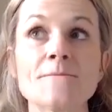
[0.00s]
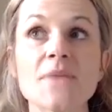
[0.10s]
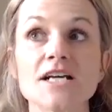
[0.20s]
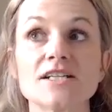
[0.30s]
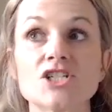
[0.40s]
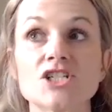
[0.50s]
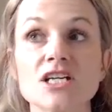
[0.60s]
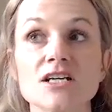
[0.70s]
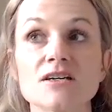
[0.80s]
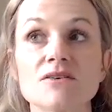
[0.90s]
But
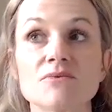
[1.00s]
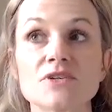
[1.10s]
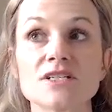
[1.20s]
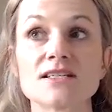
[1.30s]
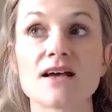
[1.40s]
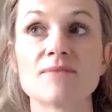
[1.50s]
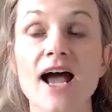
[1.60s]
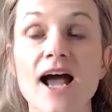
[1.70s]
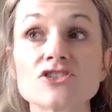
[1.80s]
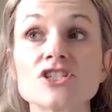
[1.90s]
she was
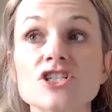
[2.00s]
actually,